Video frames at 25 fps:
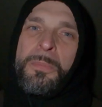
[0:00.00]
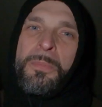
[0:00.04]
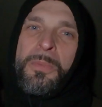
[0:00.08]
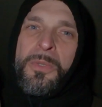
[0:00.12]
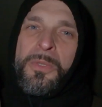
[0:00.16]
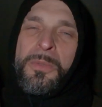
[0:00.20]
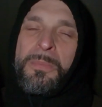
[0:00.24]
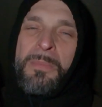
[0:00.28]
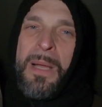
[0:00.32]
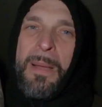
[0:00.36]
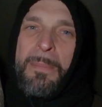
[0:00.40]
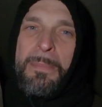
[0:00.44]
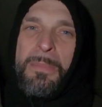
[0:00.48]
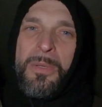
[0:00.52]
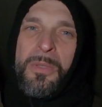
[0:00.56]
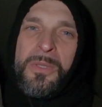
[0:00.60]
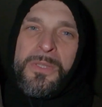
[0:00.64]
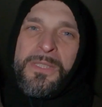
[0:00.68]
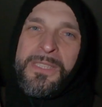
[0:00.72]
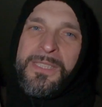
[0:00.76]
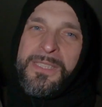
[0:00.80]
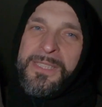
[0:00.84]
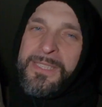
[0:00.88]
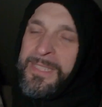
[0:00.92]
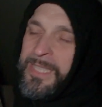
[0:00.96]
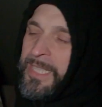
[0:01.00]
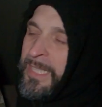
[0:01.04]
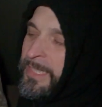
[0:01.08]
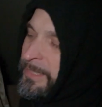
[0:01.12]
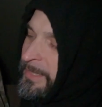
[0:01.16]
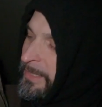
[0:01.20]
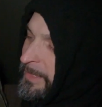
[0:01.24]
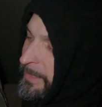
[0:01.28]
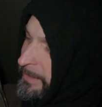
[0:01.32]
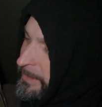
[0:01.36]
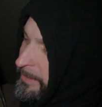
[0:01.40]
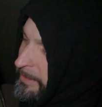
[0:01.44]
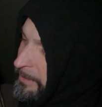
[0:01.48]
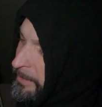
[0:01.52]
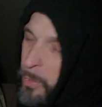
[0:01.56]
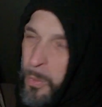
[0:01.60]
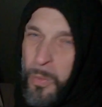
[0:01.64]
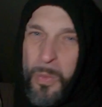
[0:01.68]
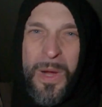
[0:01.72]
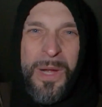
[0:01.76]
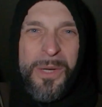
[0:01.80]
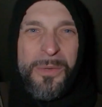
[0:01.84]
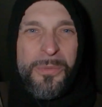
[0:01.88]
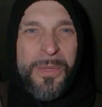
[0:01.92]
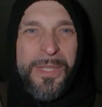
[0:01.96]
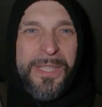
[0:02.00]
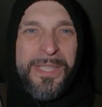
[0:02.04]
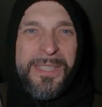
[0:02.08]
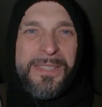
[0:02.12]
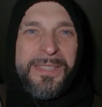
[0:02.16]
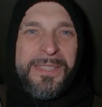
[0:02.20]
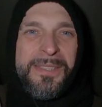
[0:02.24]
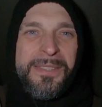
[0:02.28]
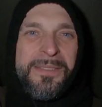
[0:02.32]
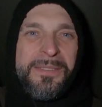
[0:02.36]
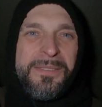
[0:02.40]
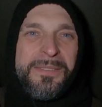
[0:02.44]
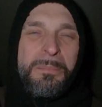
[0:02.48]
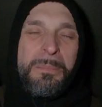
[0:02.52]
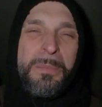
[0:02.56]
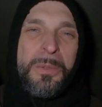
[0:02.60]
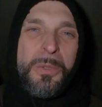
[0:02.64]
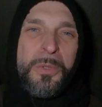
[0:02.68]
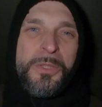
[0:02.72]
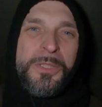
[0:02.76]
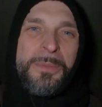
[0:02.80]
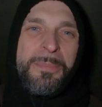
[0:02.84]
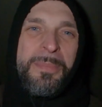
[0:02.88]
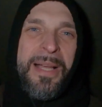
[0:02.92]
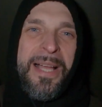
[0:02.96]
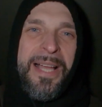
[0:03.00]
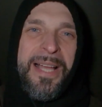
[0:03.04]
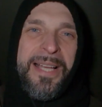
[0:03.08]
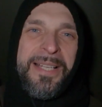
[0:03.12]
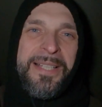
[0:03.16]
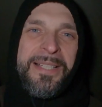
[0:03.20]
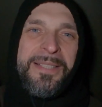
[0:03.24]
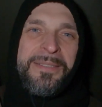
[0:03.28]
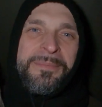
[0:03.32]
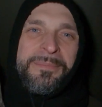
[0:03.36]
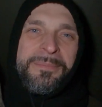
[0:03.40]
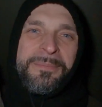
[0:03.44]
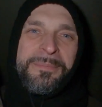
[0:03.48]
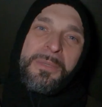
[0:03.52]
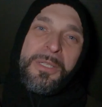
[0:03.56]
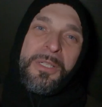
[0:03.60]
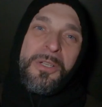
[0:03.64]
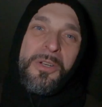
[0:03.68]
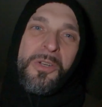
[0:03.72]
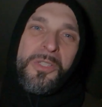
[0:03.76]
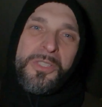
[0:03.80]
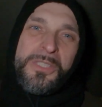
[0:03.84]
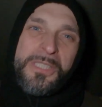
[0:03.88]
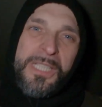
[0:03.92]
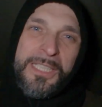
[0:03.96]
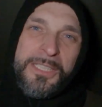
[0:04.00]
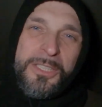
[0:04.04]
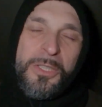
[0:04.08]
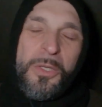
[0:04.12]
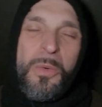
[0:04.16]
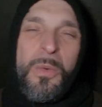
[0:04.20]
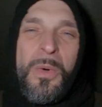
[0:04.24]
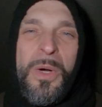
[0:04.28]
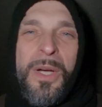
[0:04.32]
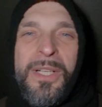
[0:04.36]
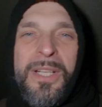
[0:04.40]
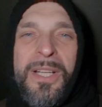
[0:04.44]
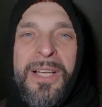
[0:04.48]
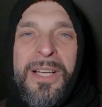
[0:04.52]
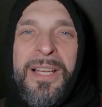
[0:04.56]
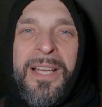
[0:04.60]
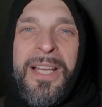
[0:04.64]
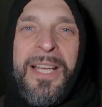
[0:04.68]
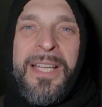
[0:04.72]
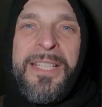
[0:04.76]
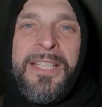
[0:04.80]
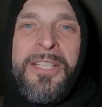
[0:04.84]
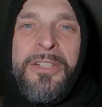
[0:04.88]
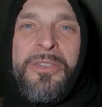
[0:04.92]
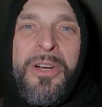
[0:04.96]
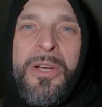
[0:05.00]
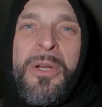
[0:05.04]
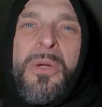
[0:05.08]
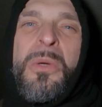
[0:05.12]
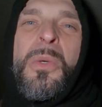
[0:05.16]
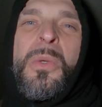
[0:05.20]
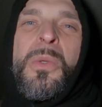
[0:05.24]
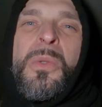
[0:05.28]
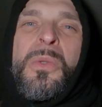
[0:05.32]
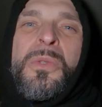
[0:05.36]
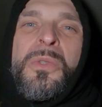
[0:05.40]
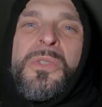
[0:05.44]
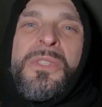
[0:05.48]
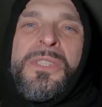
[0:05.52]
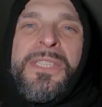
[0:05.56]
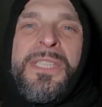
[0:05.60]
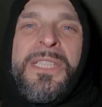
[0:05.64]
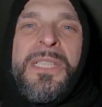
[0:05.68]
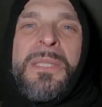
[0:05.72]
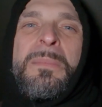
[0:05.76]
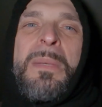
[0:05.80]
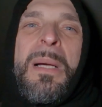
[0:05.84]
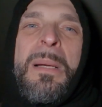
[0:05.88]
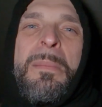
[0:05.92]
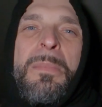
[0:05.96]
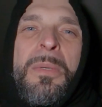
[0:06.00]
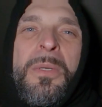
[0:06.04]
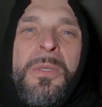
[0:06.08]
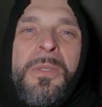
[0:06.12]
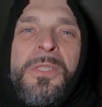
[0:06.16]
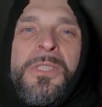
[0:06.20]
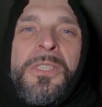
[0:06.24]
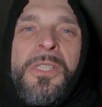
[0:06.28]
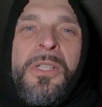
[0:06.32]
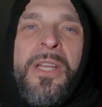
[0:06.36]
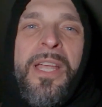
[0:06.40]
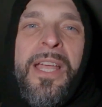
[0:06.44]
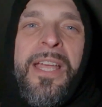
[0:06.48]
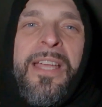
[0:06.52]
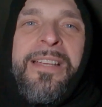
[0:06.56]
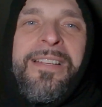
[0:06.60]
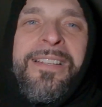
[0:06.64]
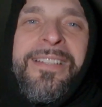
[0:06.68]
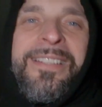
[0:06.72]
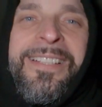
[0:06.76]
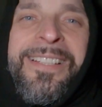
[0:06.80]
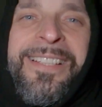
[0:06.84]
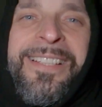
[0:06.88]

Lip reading: put my boots inside this Onewind boots bag because I don't want any raccoon to steal my boots, okay?